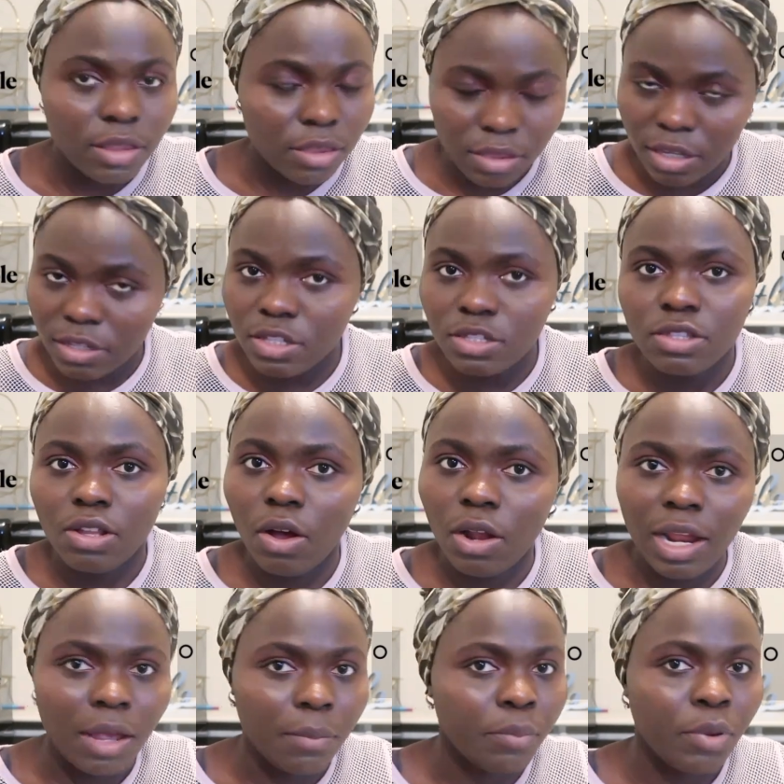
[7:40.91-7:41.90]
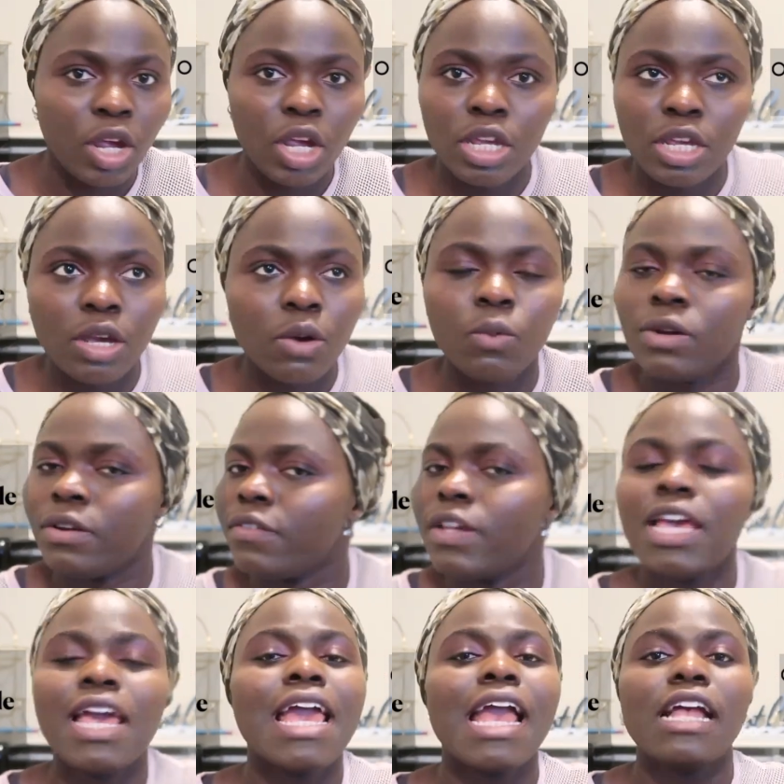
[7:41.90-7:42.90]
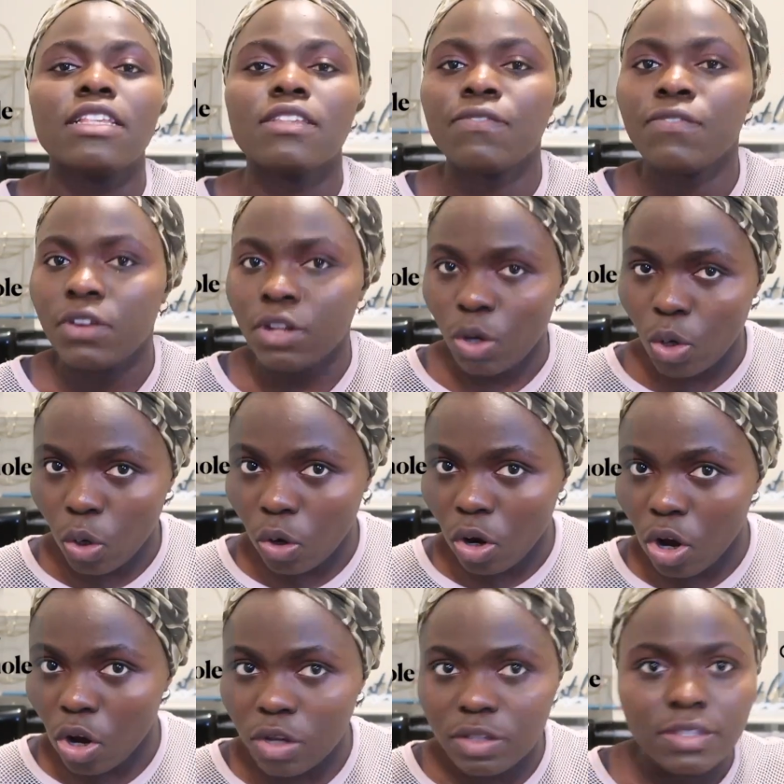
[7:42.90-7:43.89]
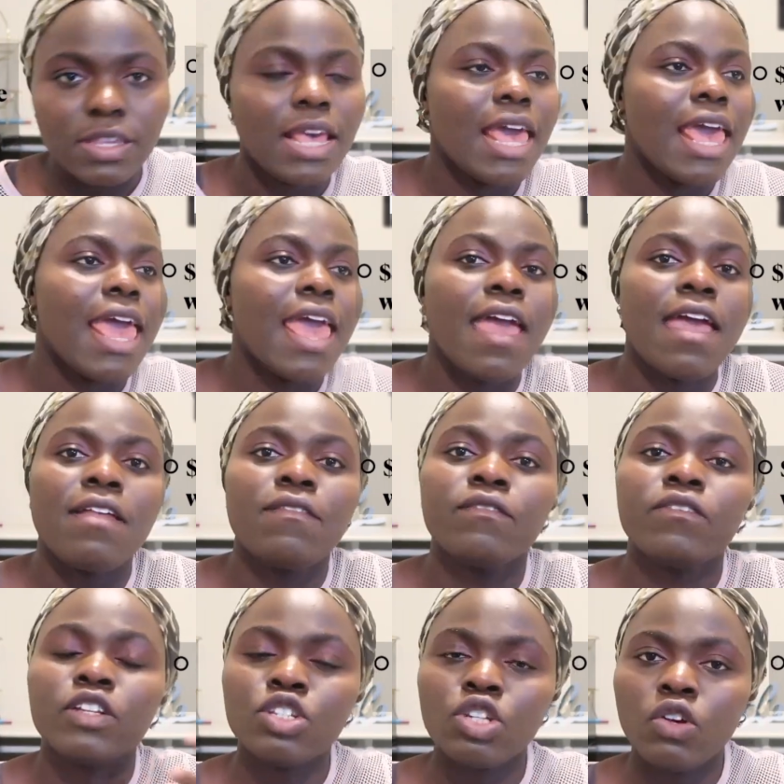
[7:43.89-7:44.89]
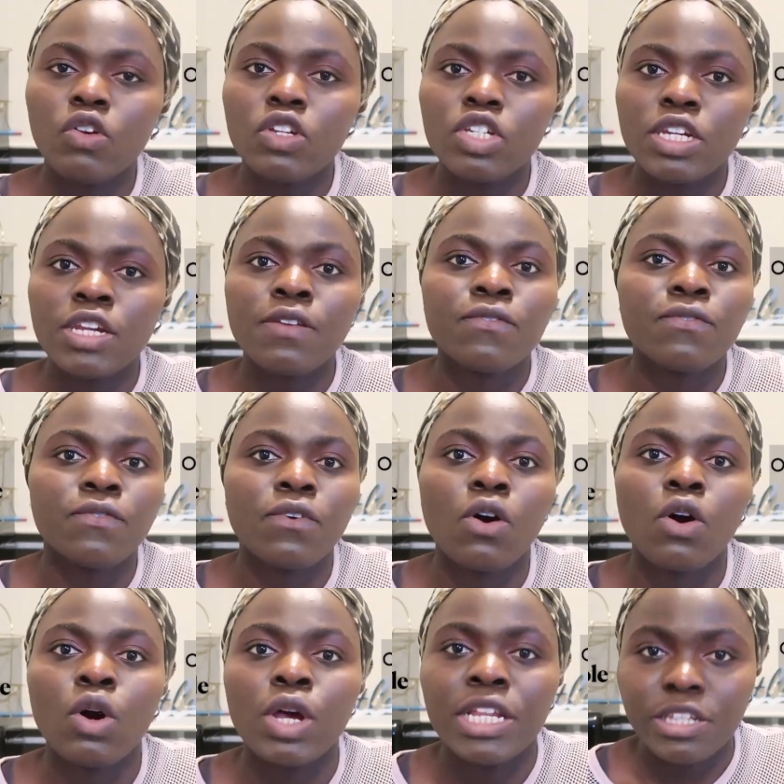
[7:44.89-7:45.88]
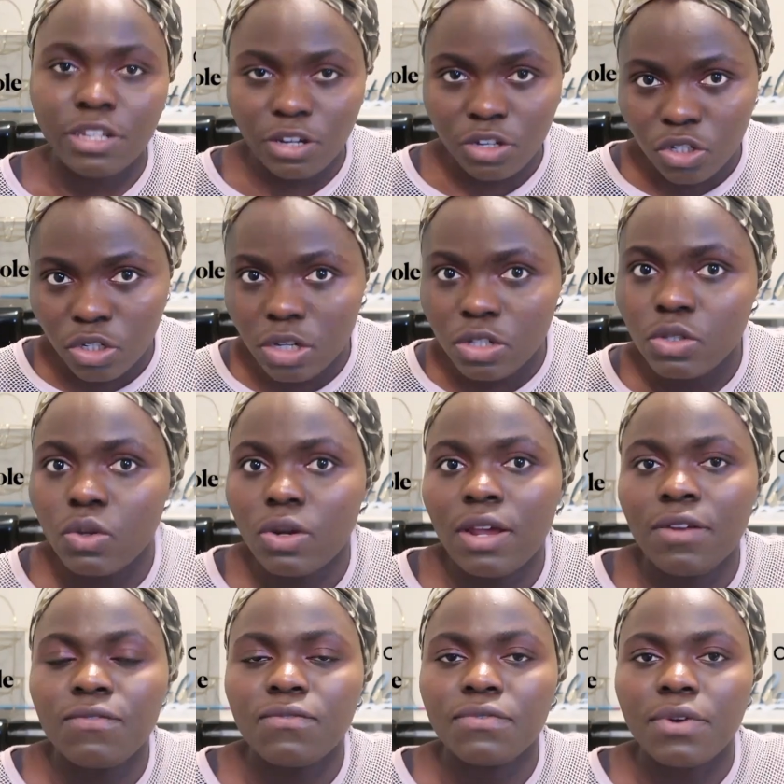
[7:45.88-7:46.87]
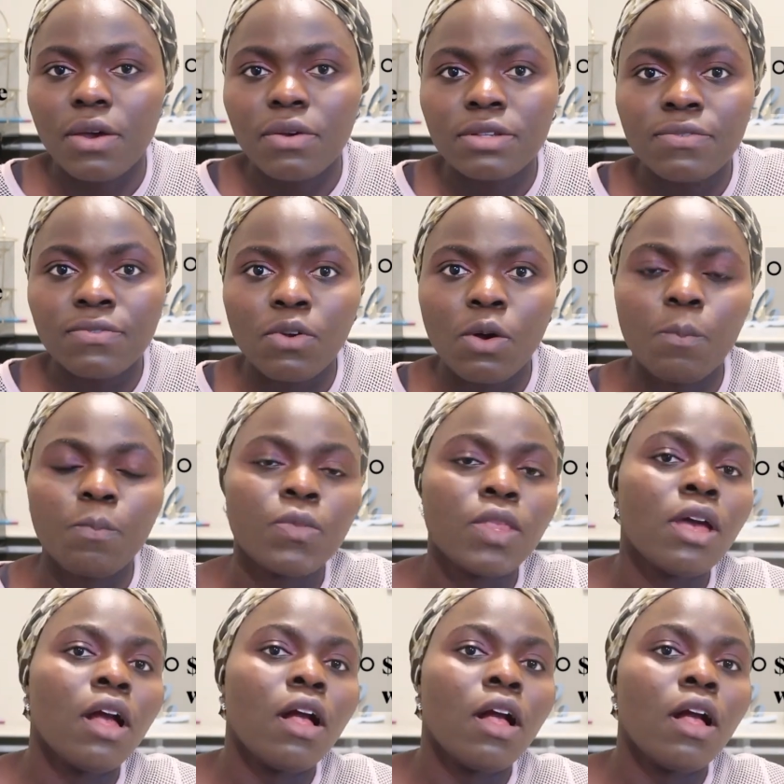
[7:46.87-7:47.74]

this is not like per year what it's for the whole course and tuition for international student varies from